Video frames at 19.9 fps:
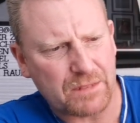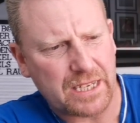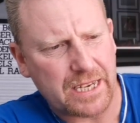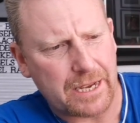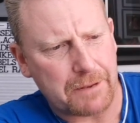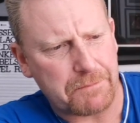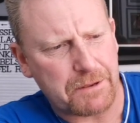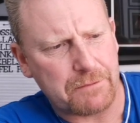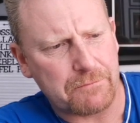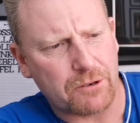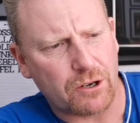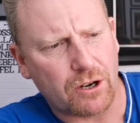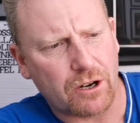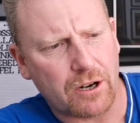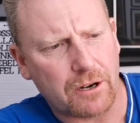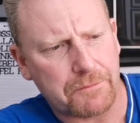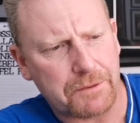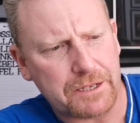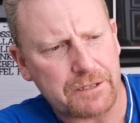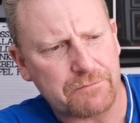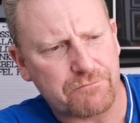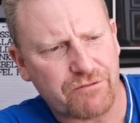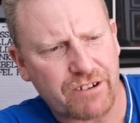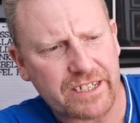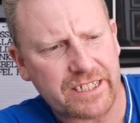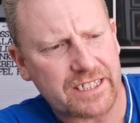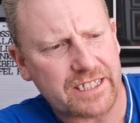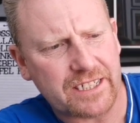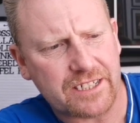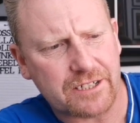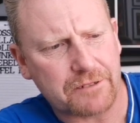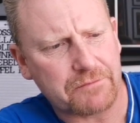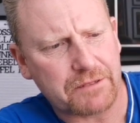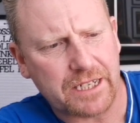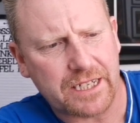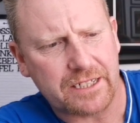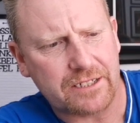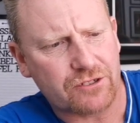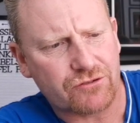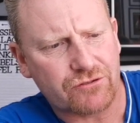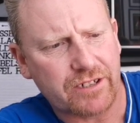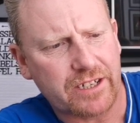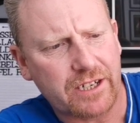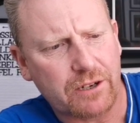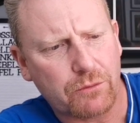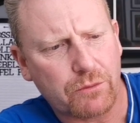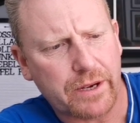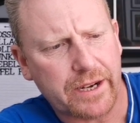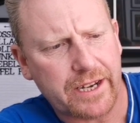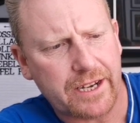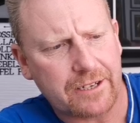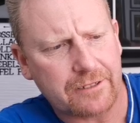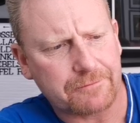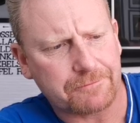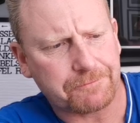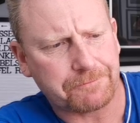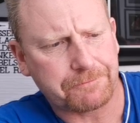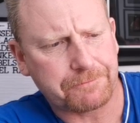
Yeah, a bit more hoppy breadiness I'm getting straight away.